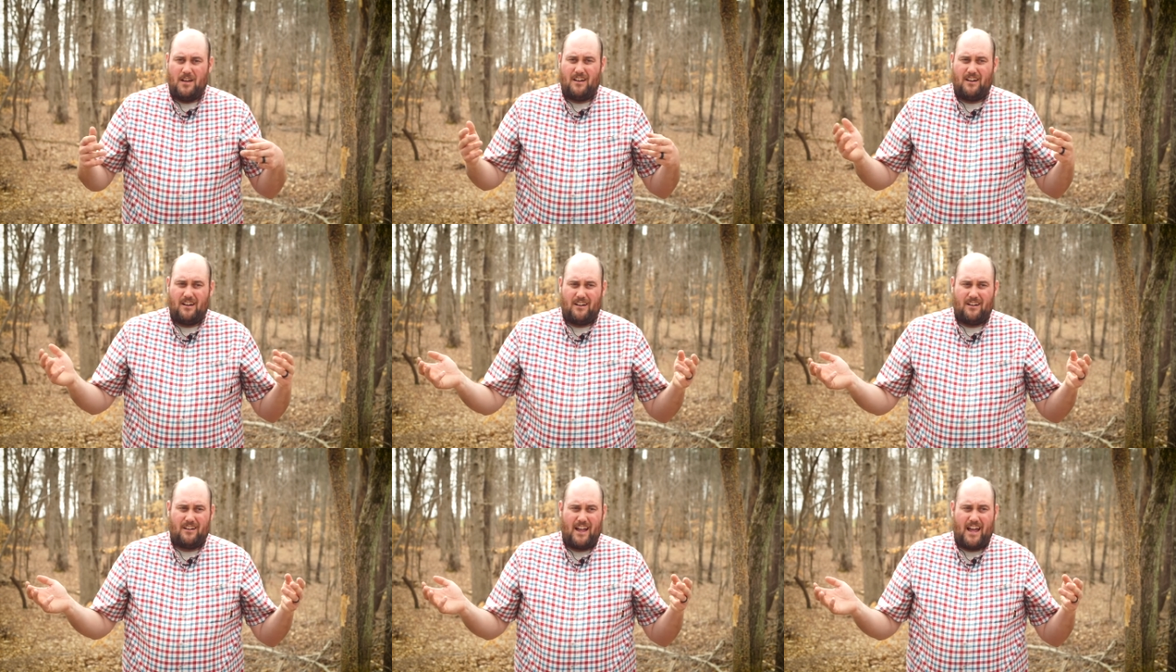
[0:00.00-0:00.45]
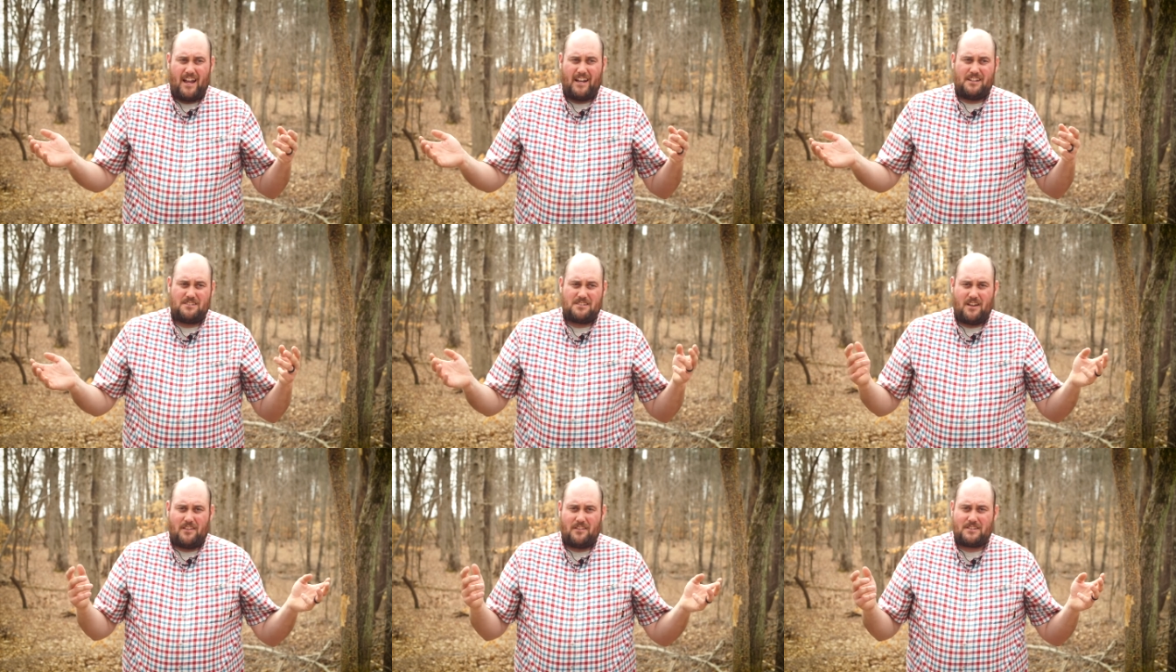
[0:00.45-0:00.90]
at
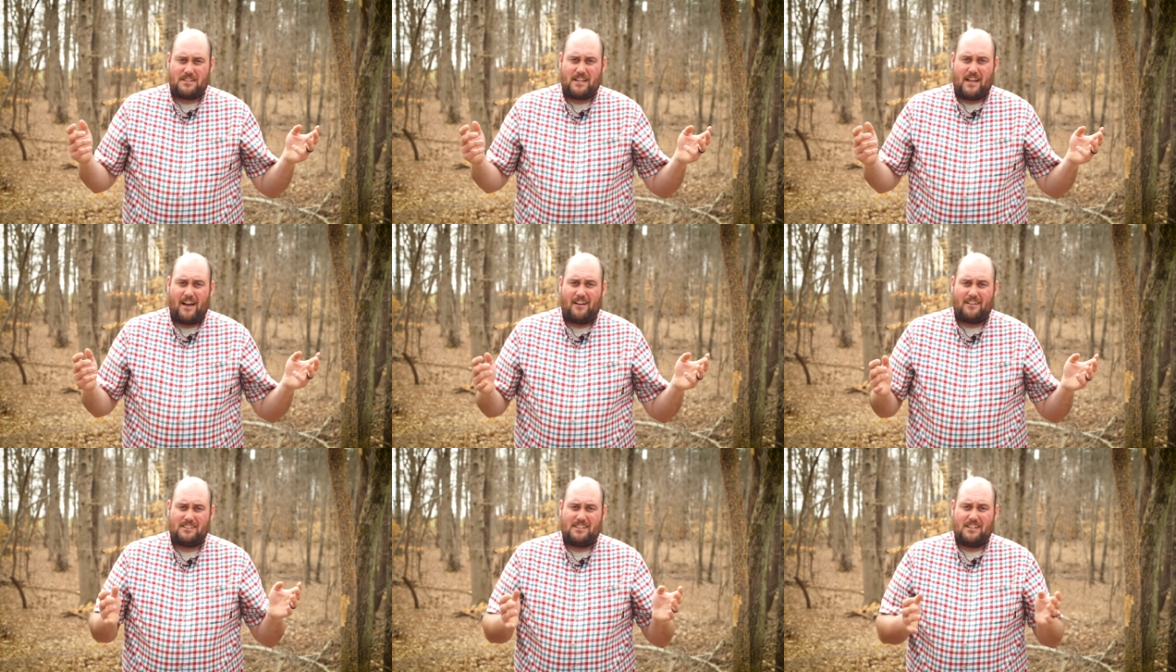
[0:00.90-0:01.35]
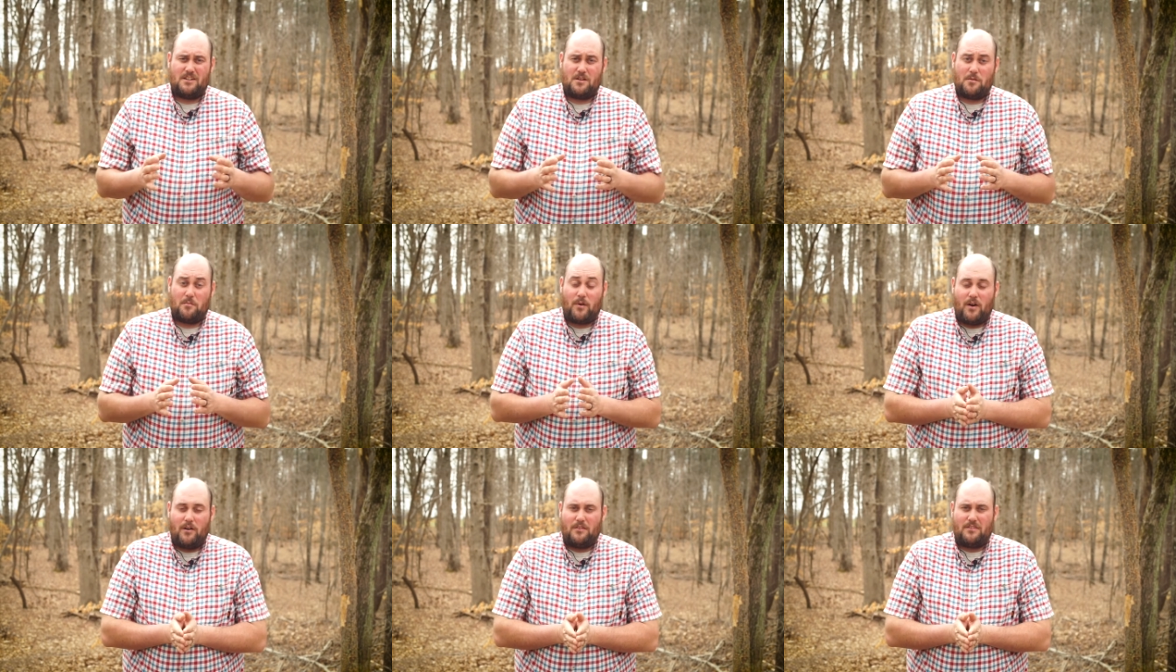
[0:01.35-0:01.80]
each other's house and you're
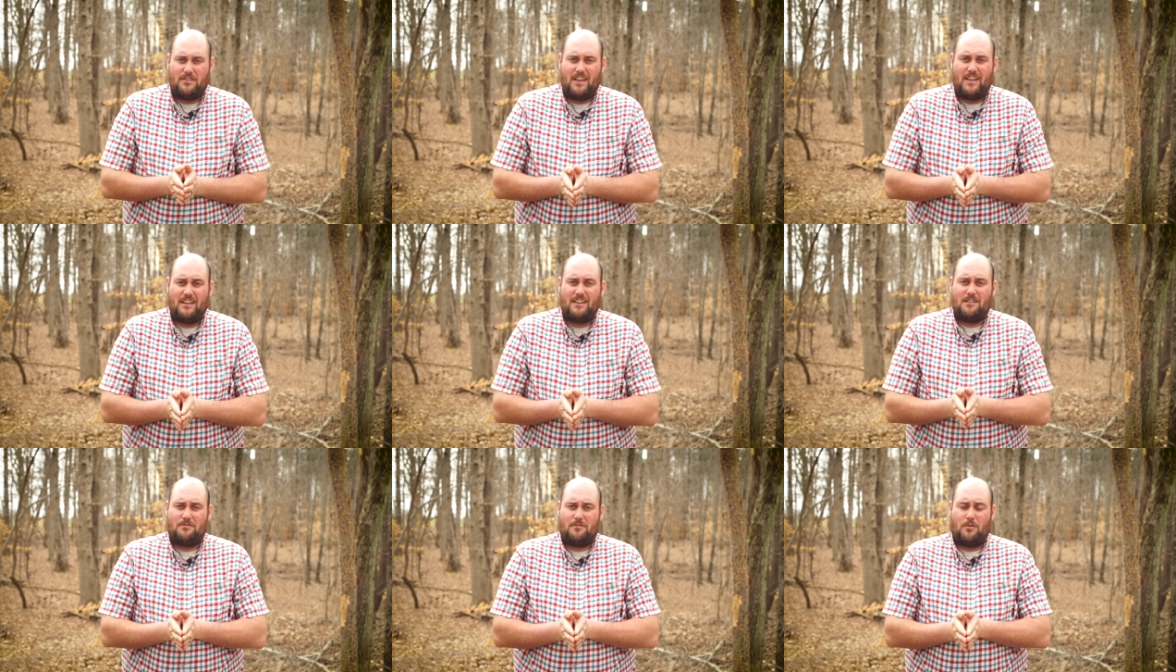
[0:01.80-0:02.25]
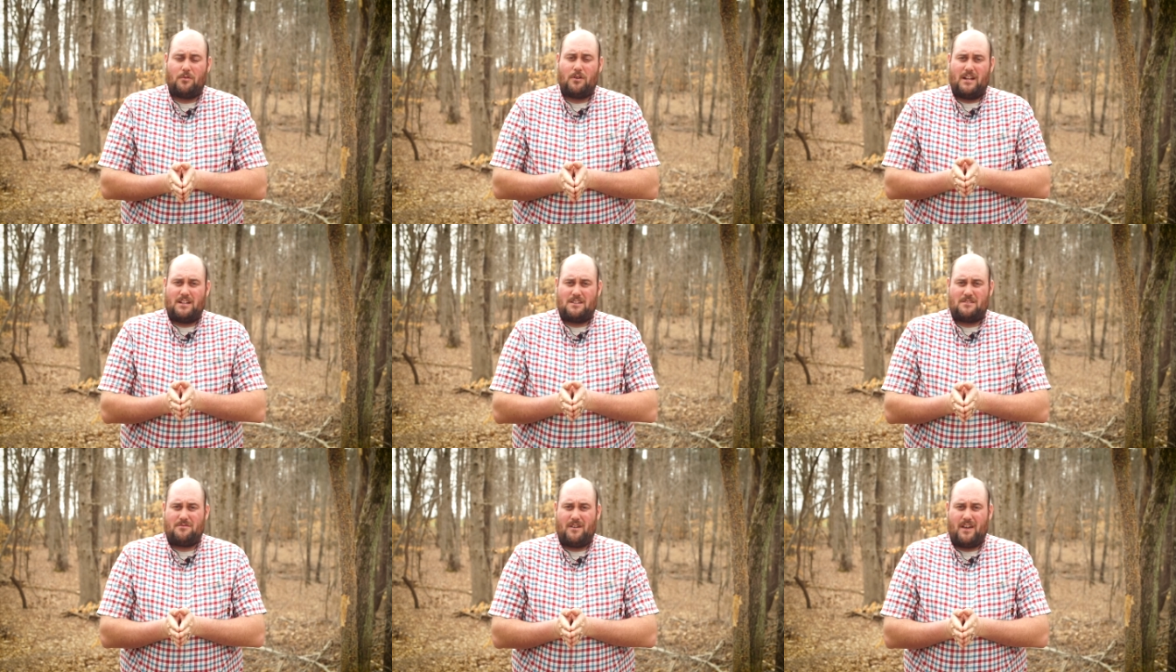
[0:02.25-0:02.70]
both in the
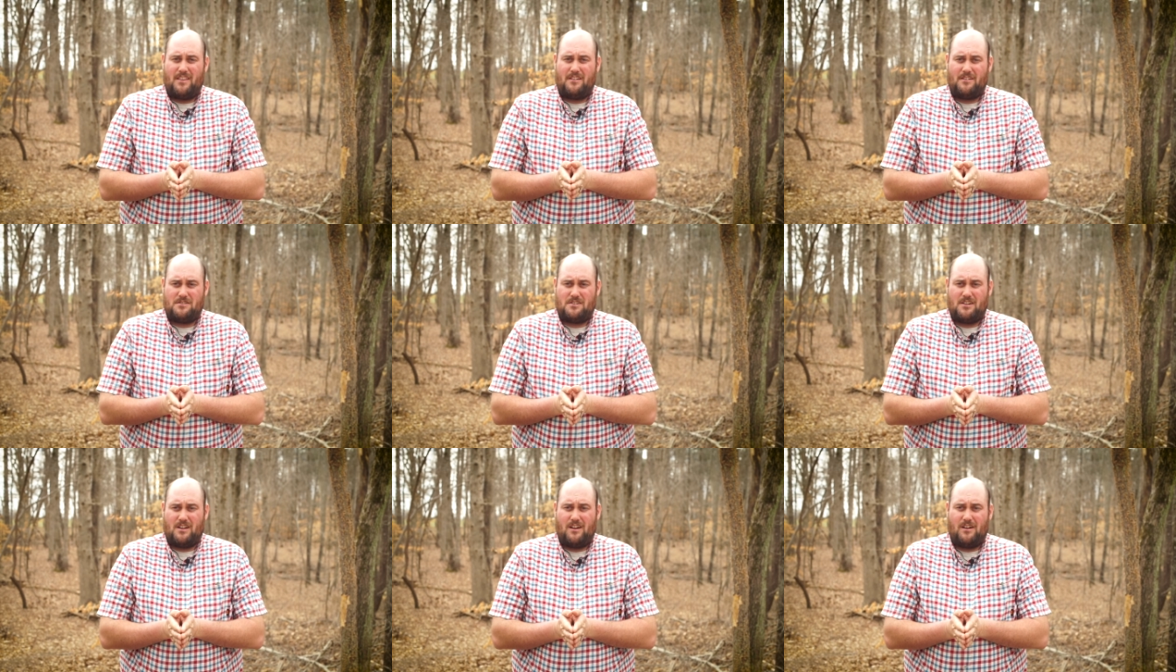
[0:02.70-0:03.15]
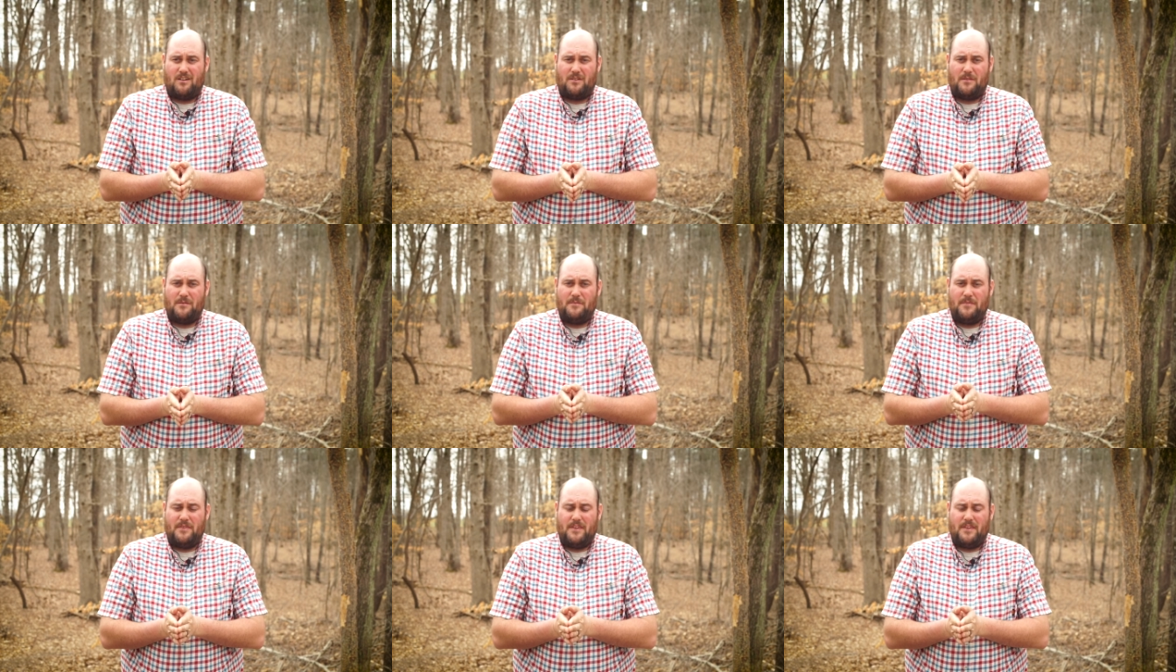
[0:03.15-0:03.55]
4-H feather show,